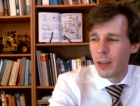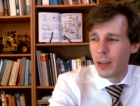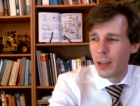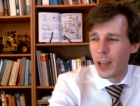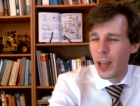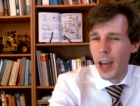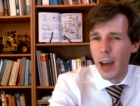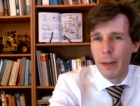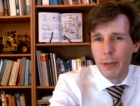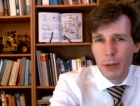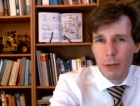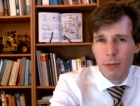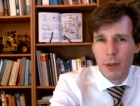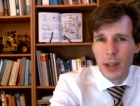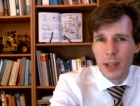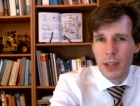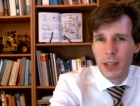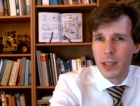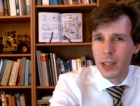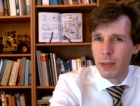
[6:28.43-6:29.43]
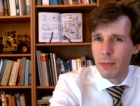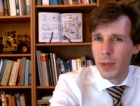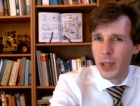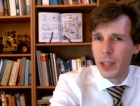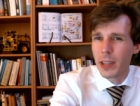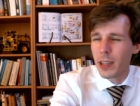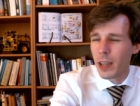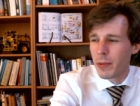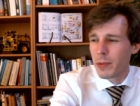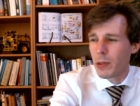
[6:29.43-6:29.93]
have to write this
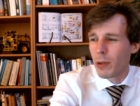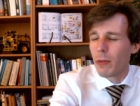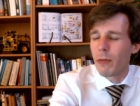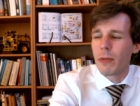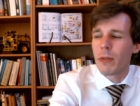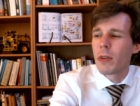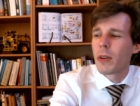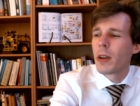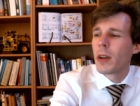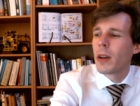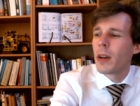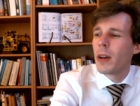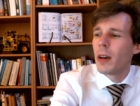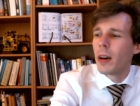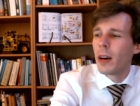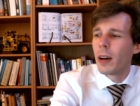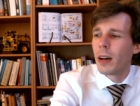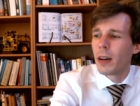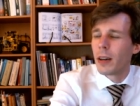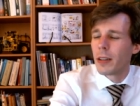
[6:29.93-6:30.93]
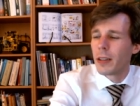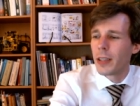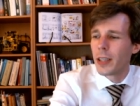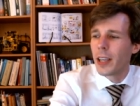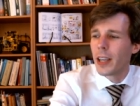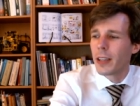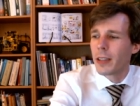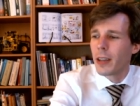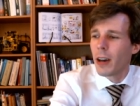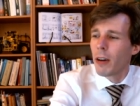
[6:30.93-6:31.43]
many times over, uh, they
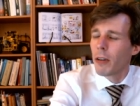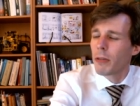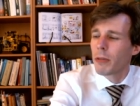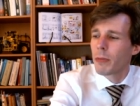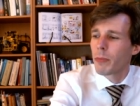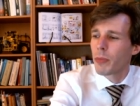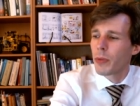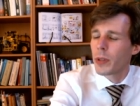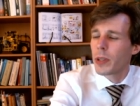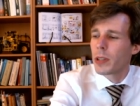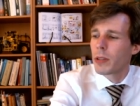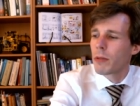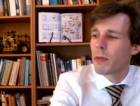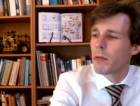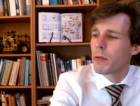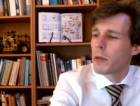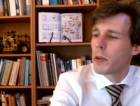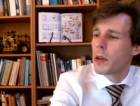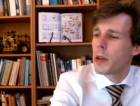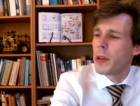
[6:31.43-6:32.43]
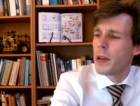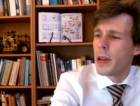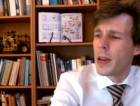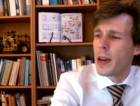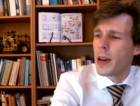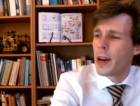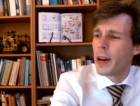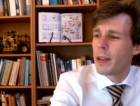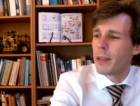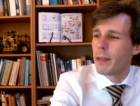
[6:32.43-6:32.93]
get tired pretty soon.
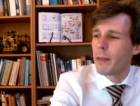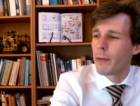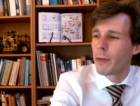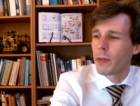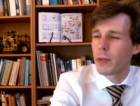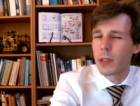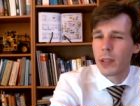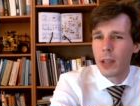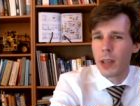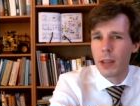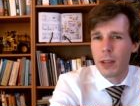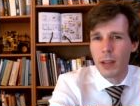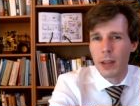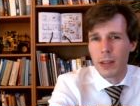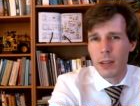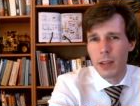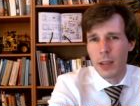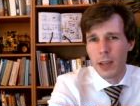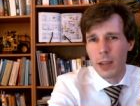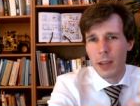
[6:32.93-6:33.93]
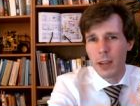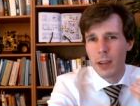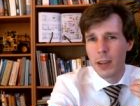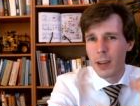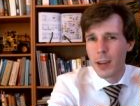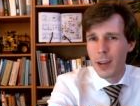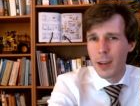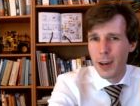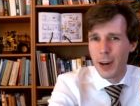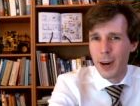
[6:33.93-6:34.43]
And the first thing that they
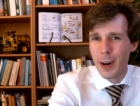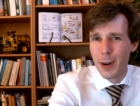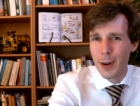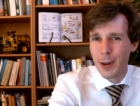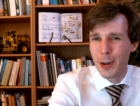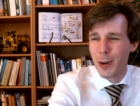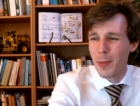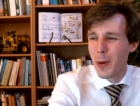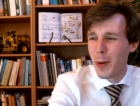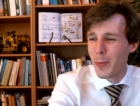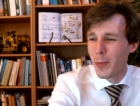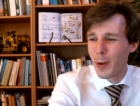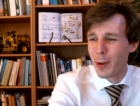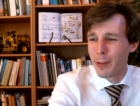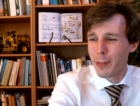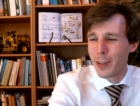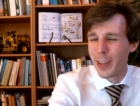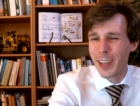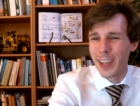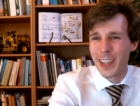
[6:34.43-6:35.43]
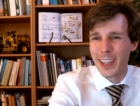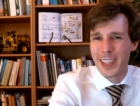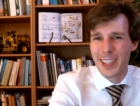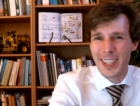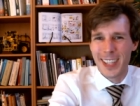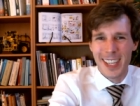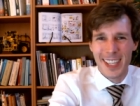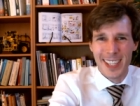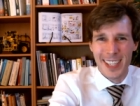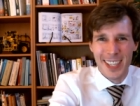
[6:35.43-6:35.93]
uh, come up with is
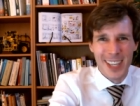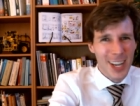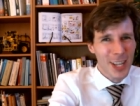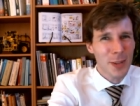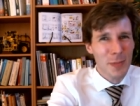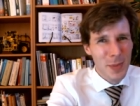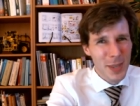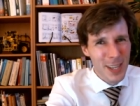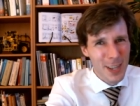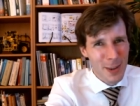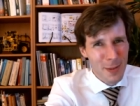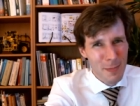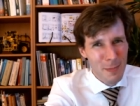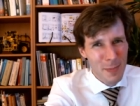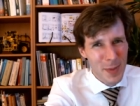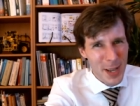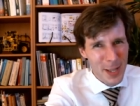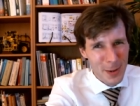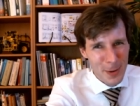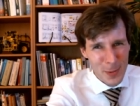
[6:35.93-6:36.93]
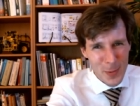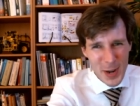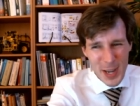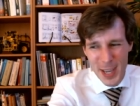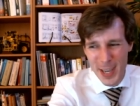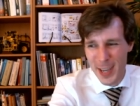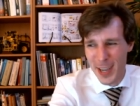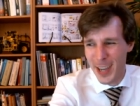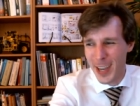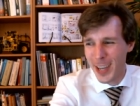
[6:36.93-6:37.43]
there's got to be a better
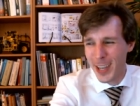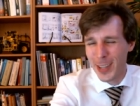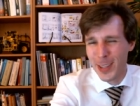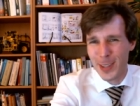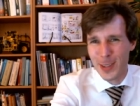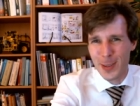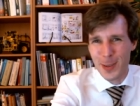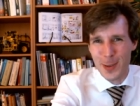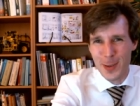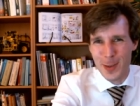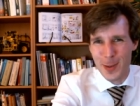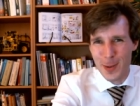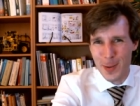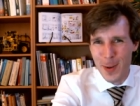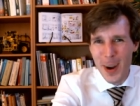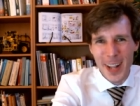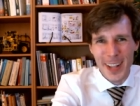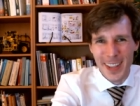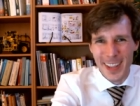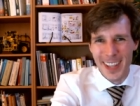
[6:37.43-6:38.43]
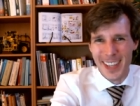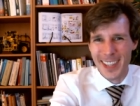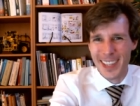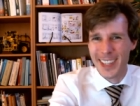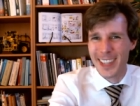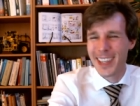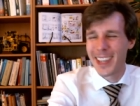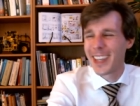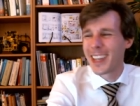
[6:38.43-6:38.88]
way to write this.